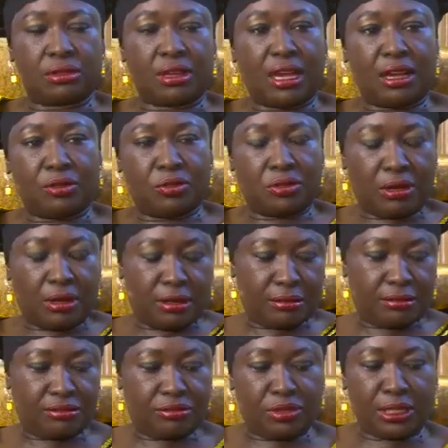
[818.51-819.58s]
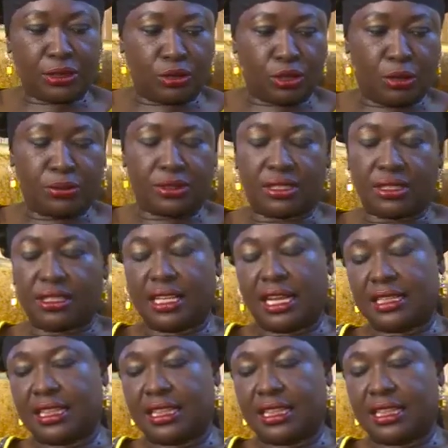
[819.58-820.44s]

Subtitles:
and we all were dumped in the